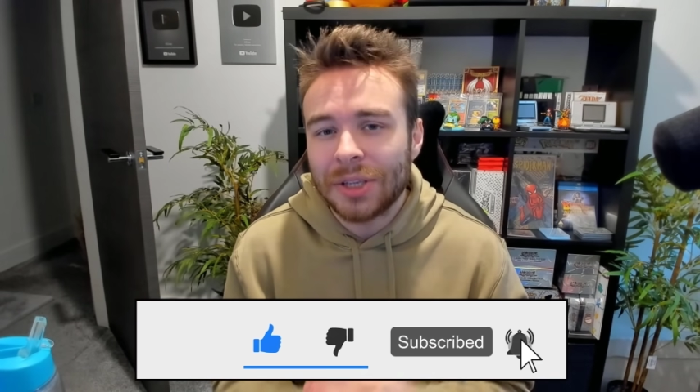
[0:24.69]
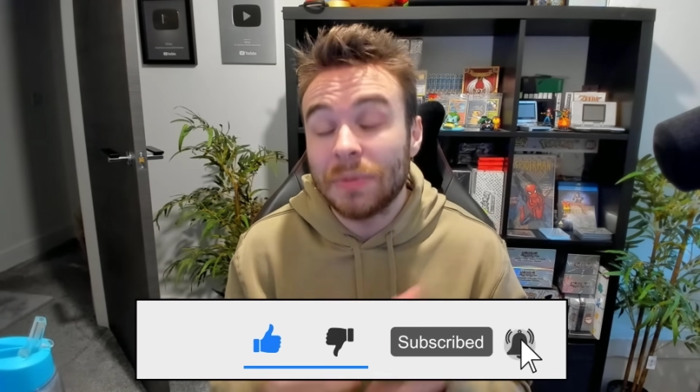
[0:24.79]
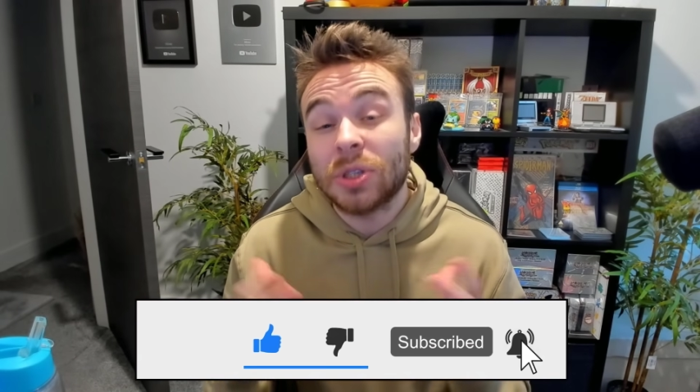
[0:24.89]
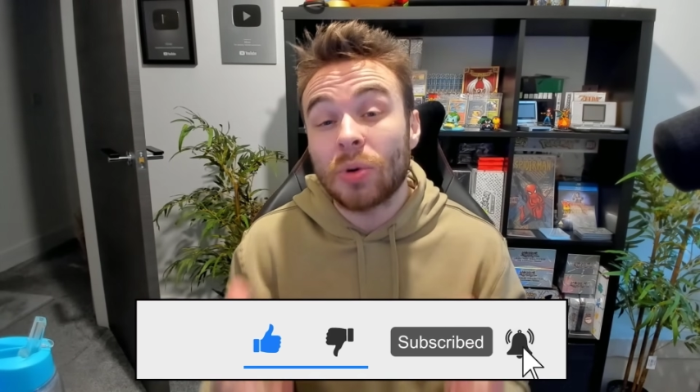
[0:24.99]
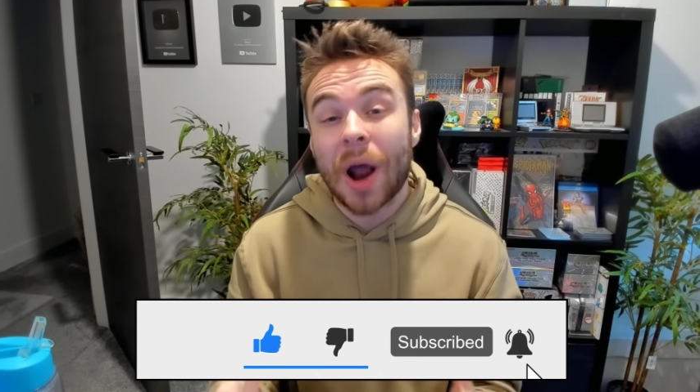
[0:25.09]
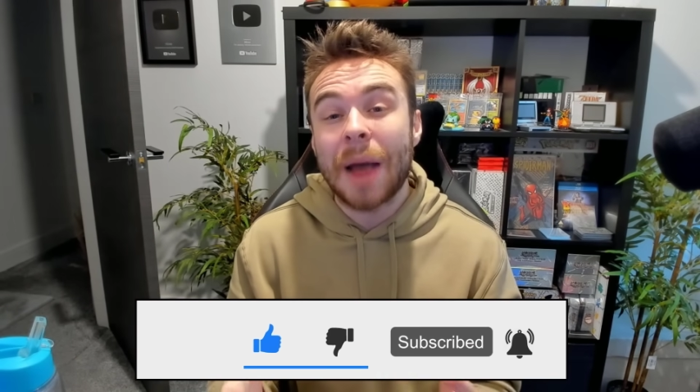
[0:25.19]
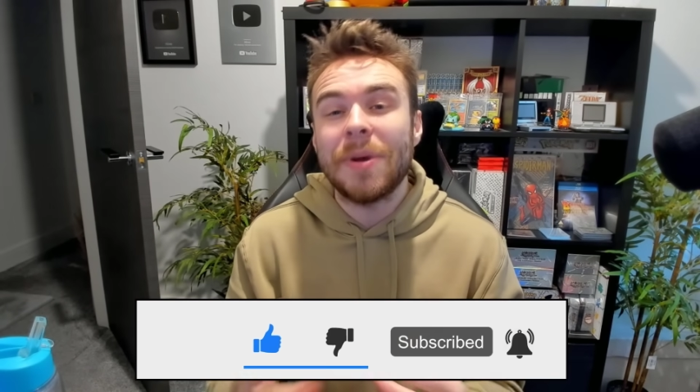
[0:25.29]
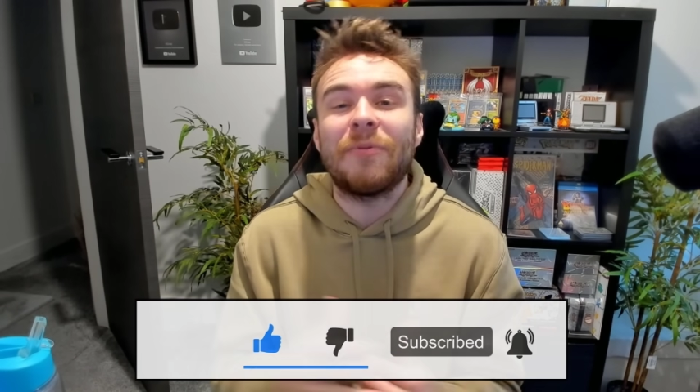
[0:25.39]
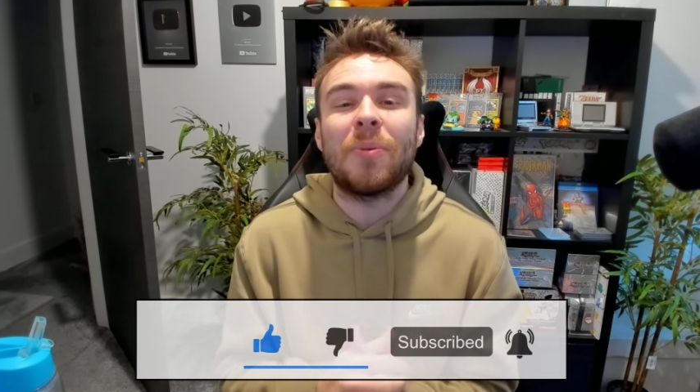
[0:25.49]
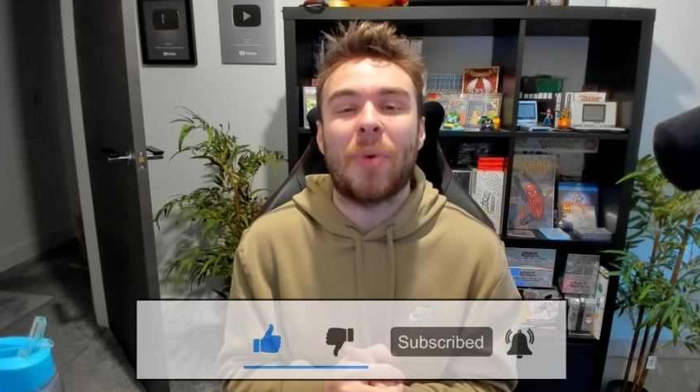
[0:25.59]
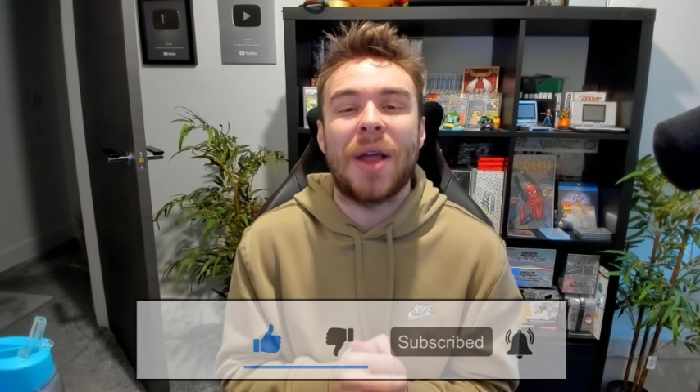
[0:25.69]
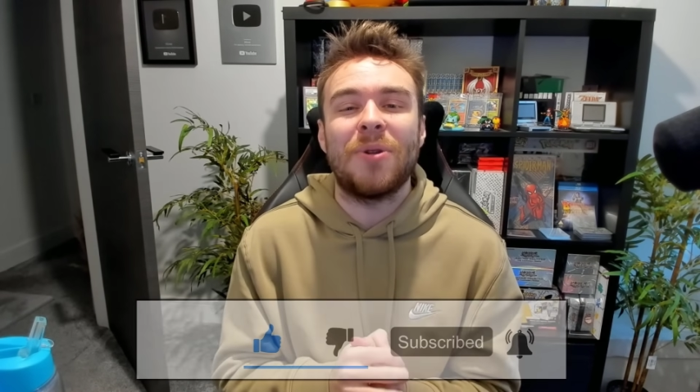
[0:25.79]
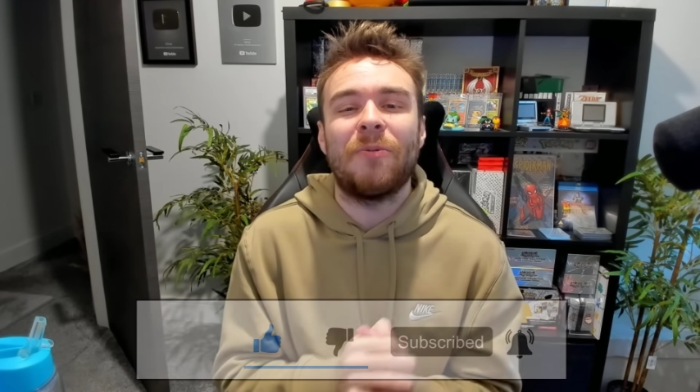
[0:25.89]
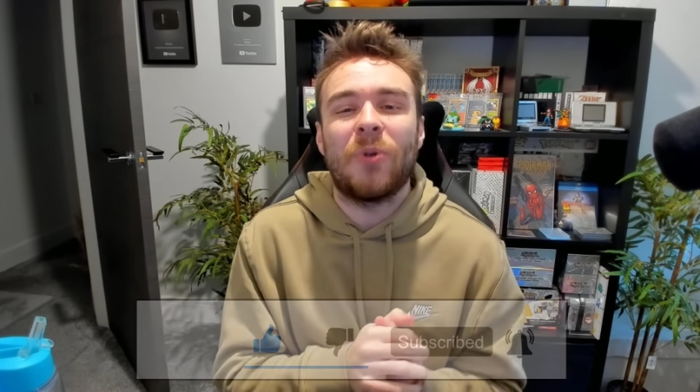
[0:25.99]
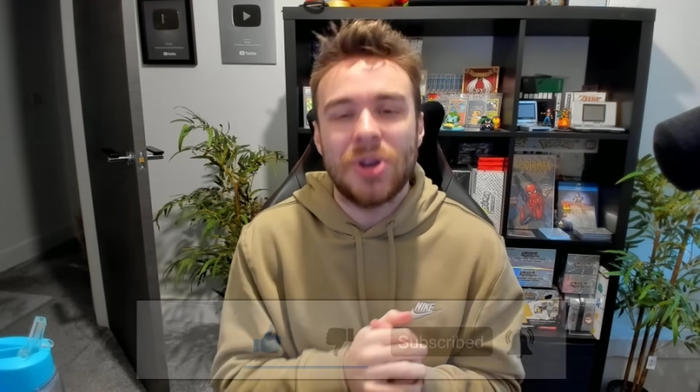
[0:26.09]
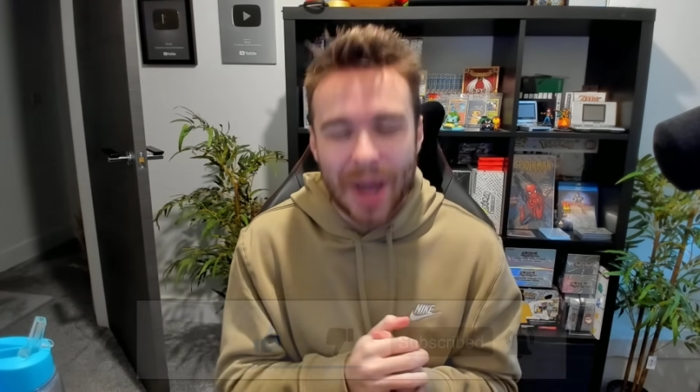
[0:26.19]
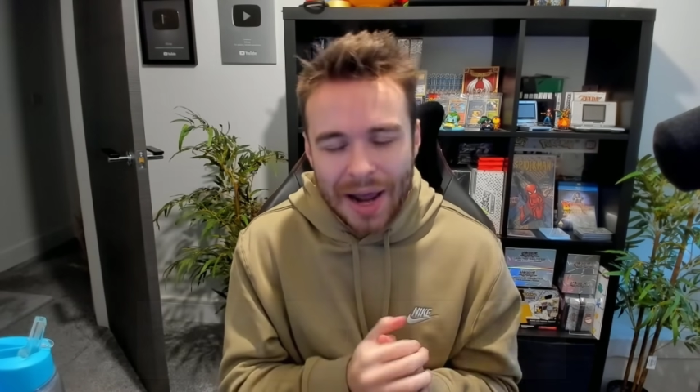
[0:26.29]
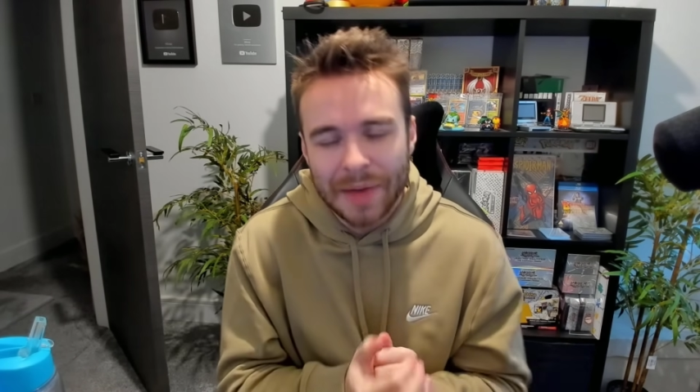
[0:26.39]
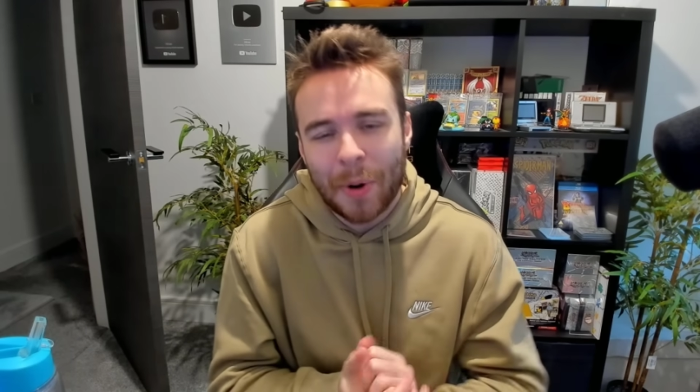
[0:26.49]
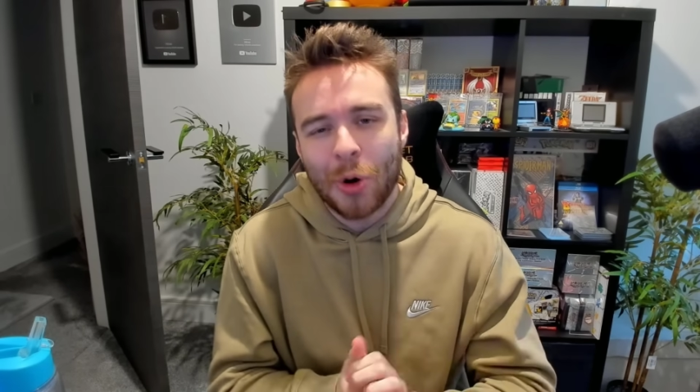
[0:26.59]
Subscribe if you're brand new for
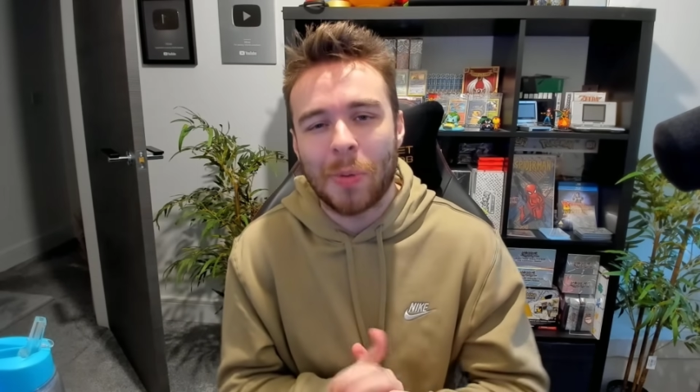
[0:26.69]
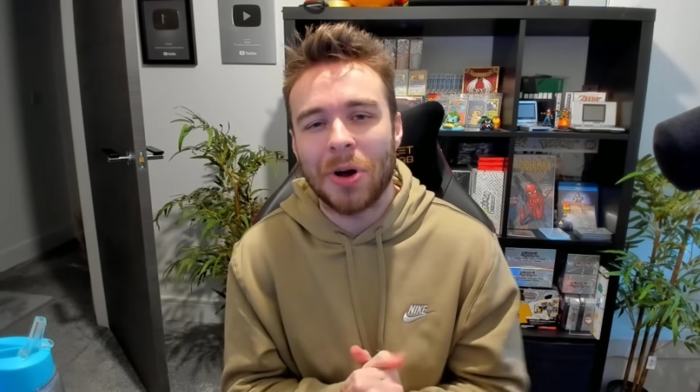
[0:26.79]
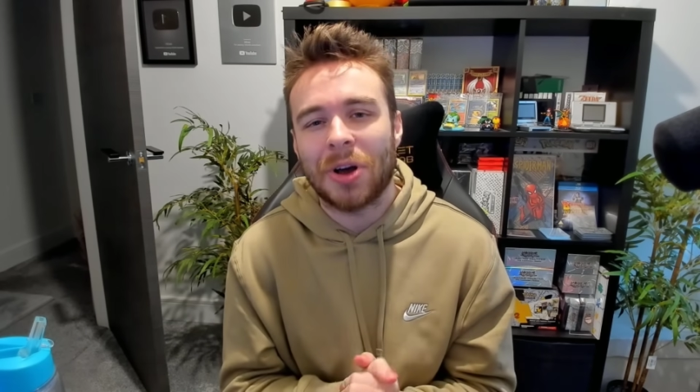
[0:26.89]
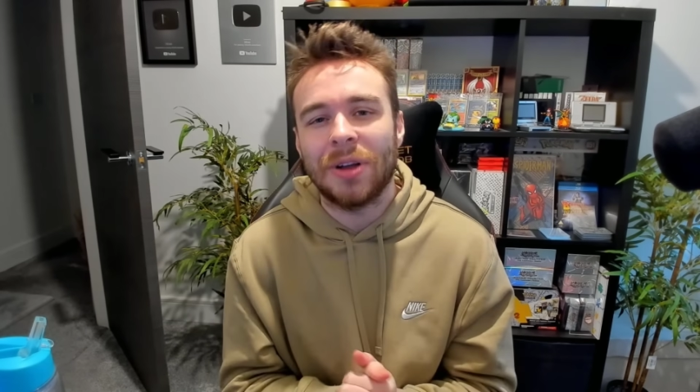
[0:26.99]
daily Pokemon